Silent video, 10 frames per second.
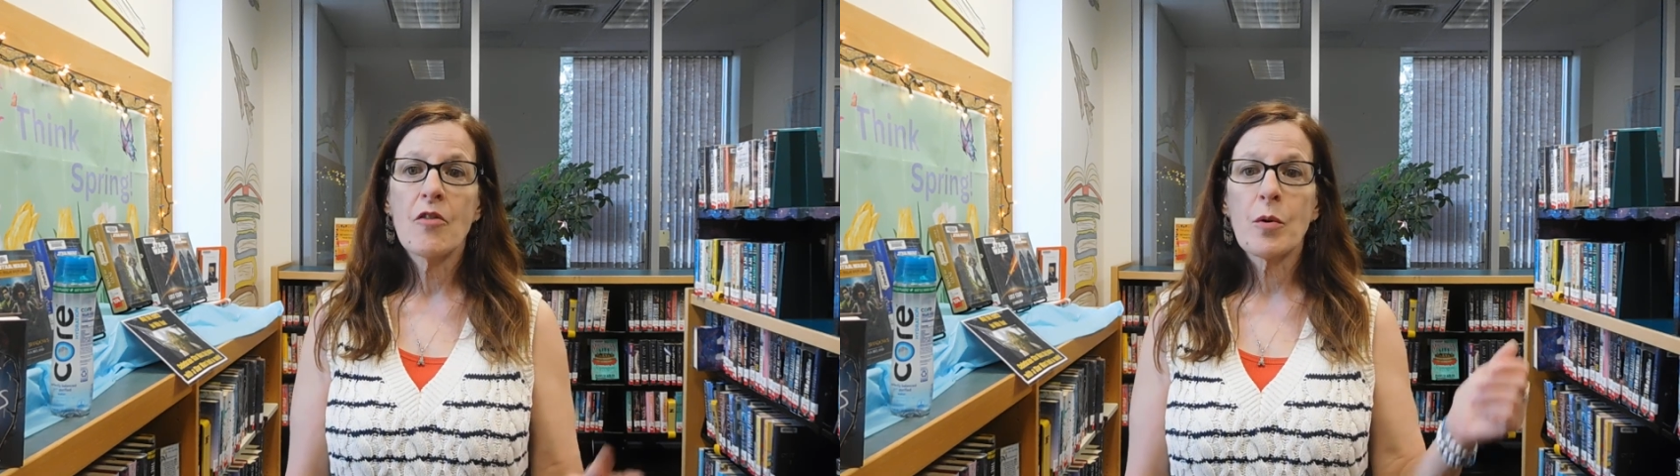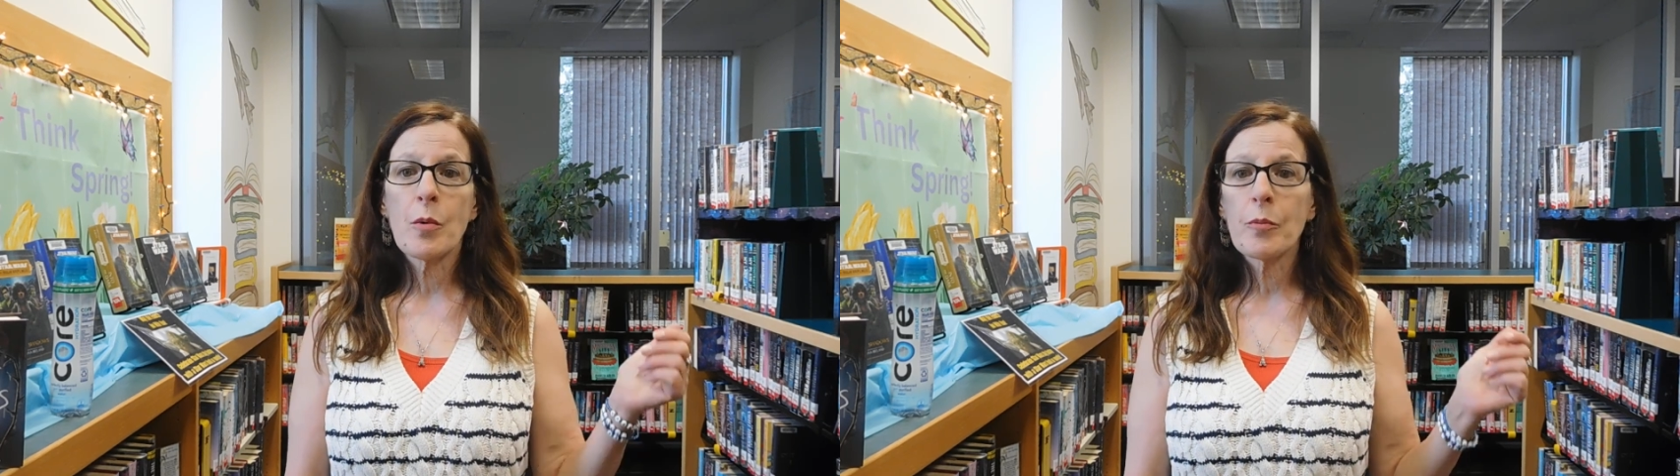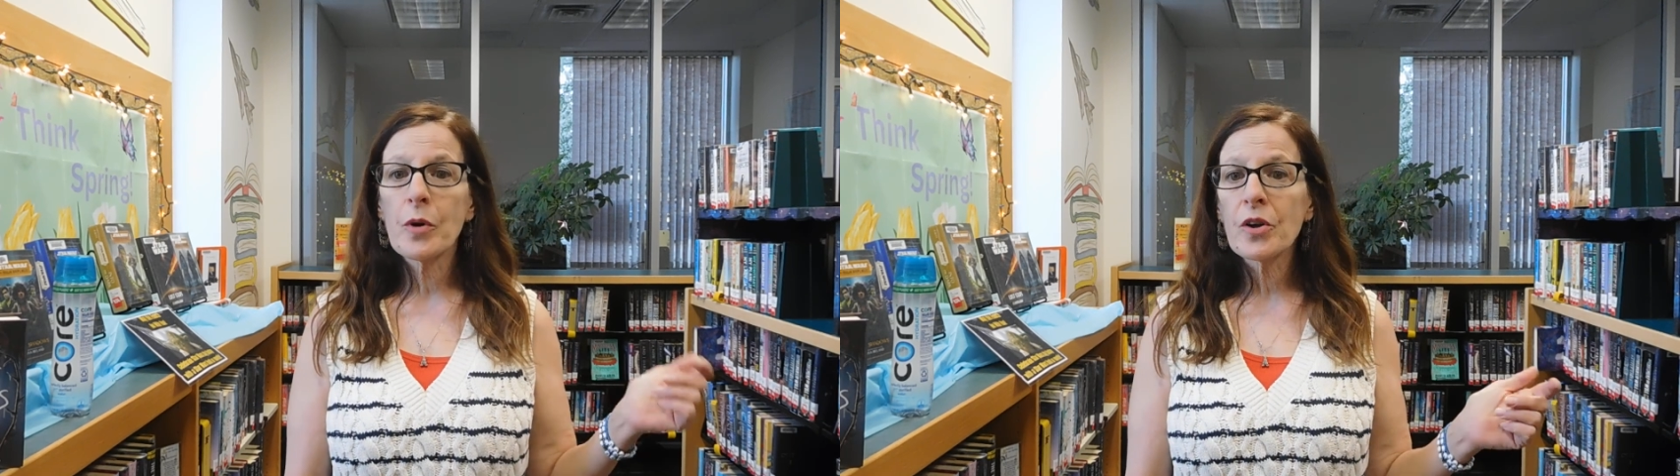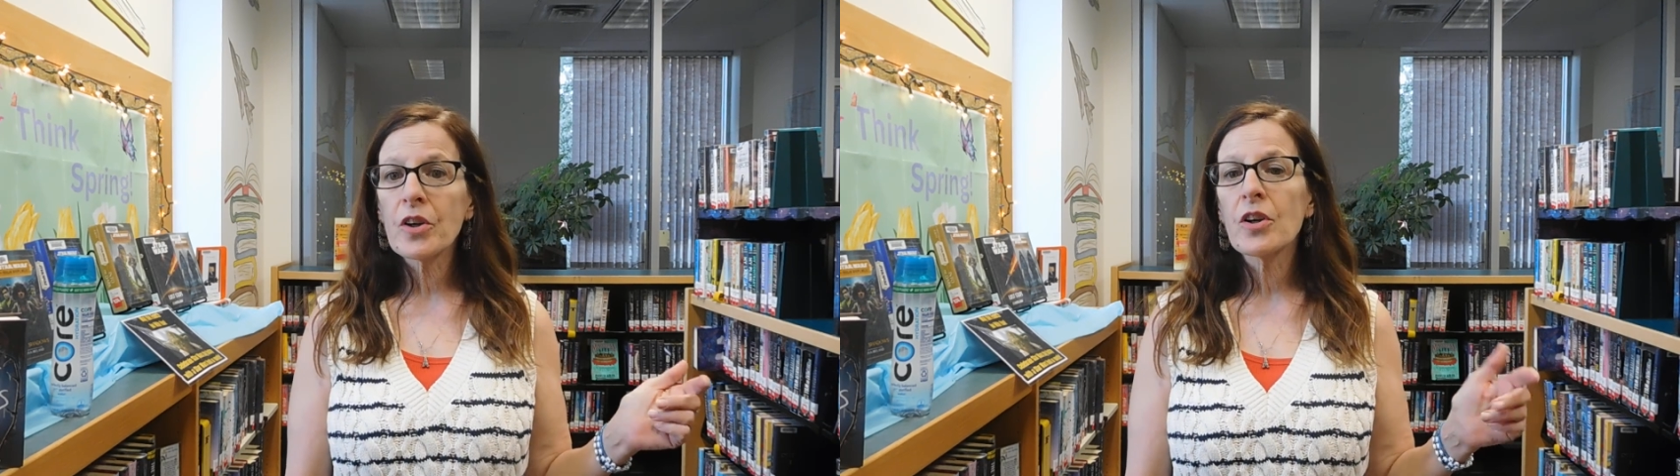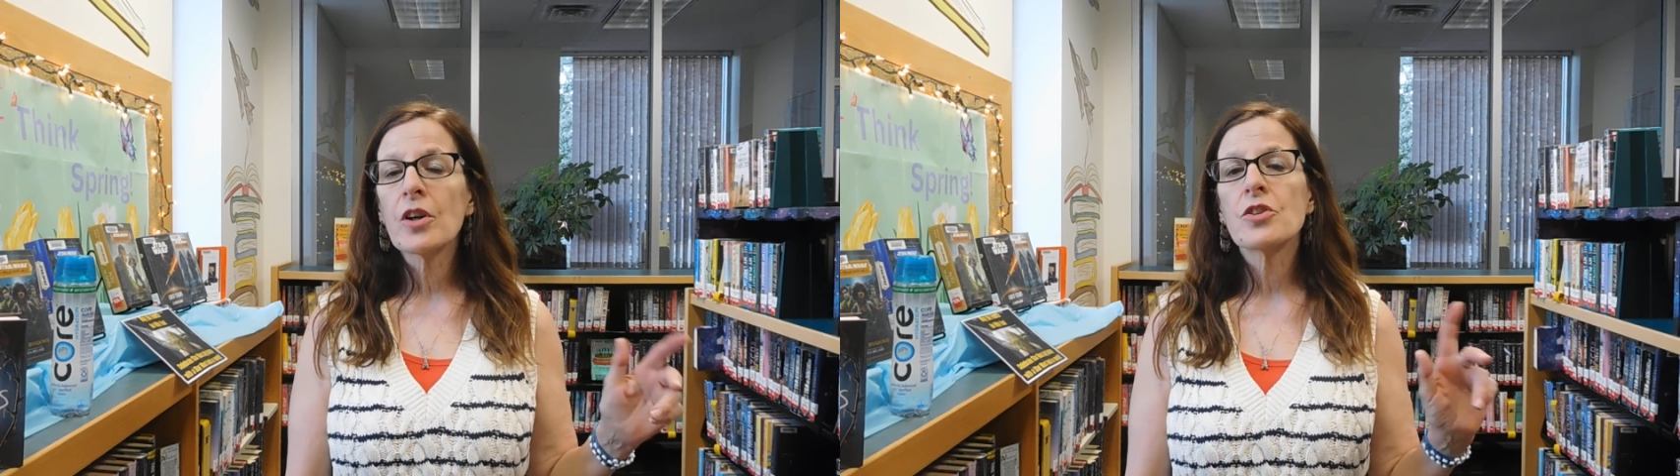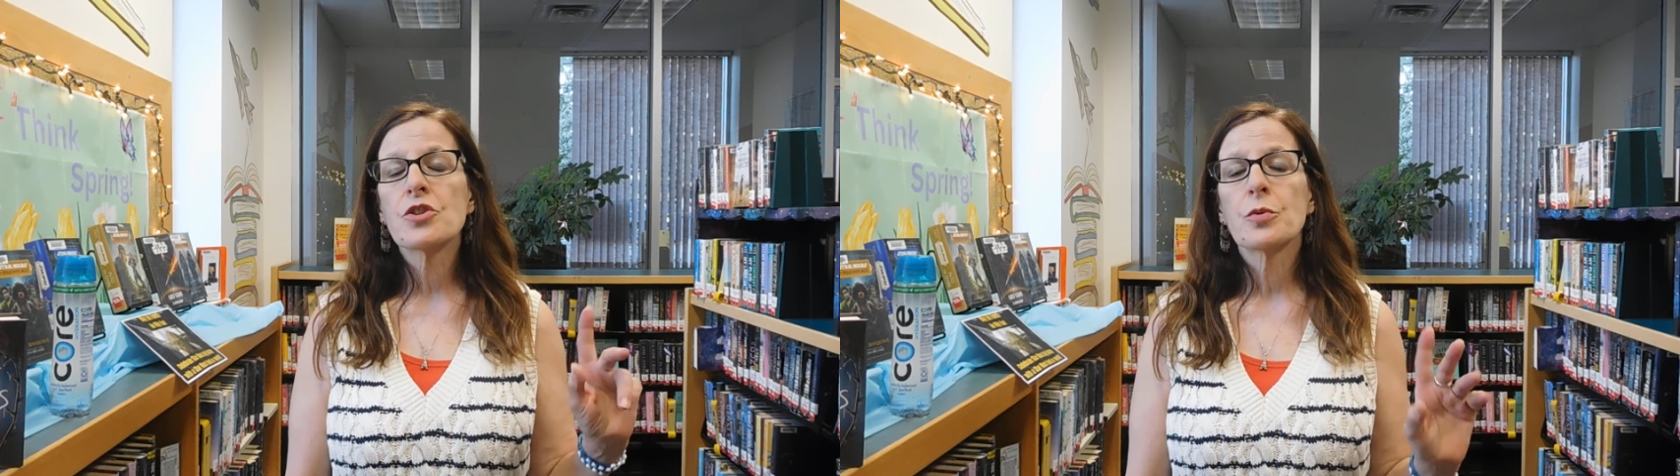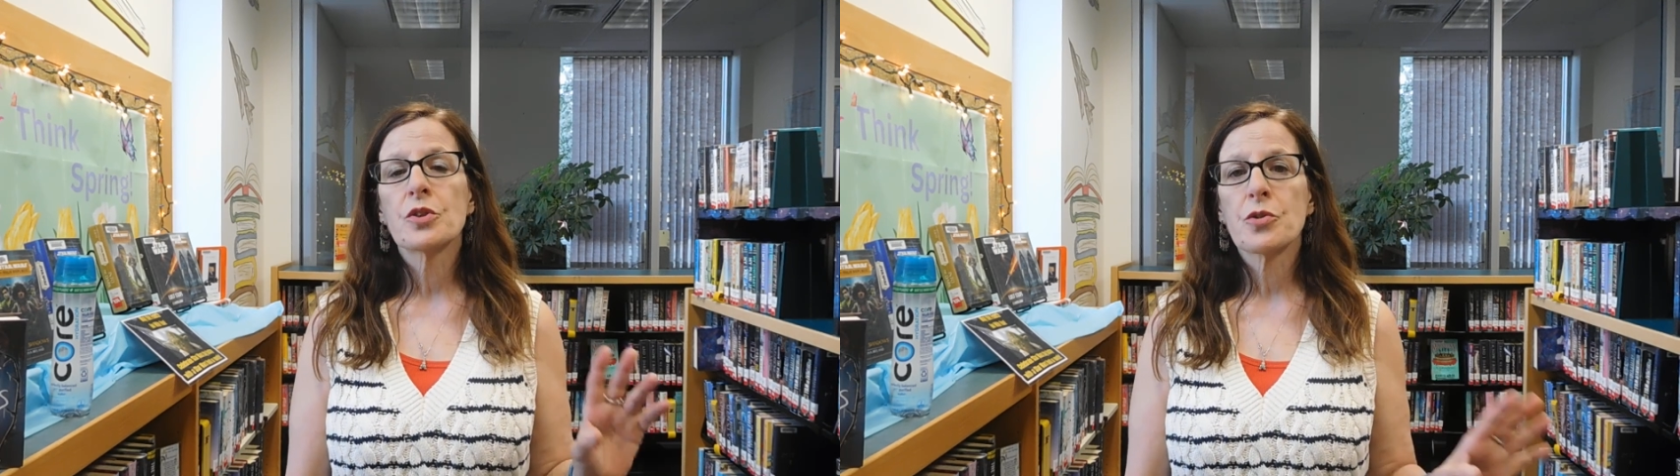from a murder to a